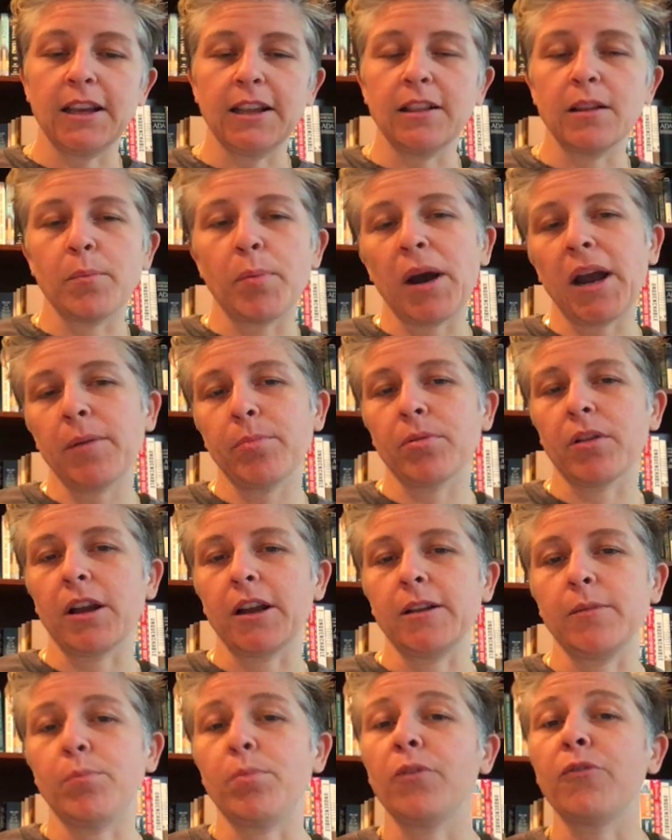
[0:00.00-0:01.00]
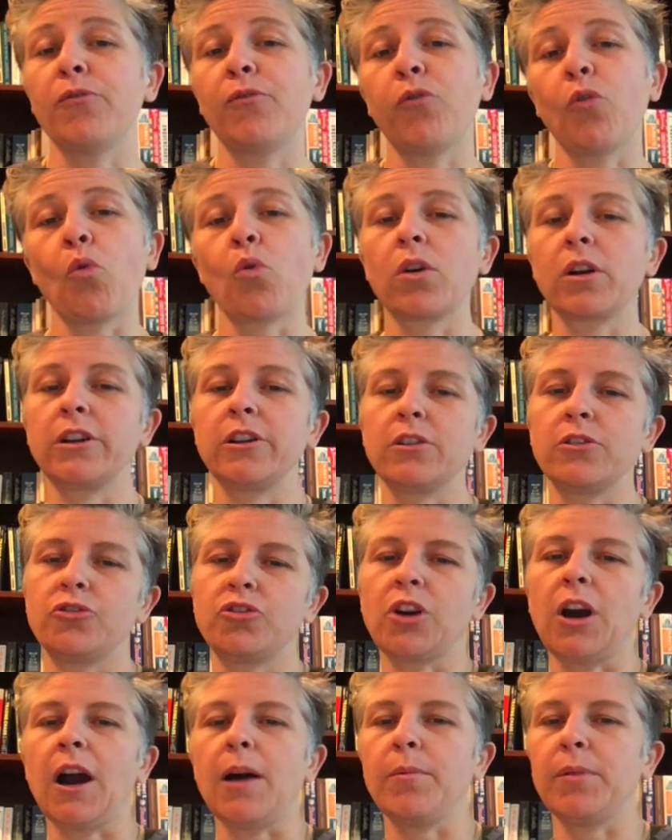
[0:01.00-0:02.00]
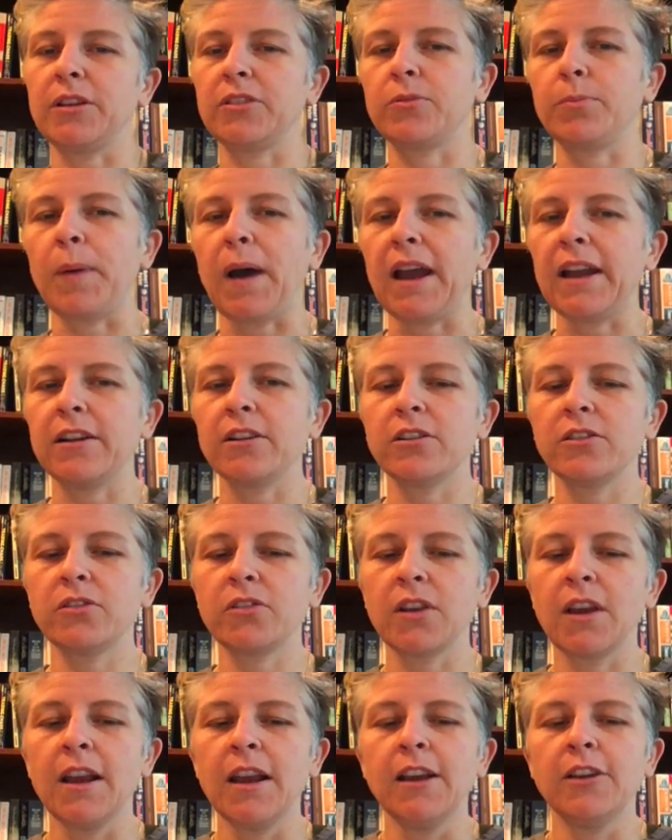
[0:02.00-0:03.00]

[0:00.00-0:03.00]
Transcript: in the pipeline before your job expires.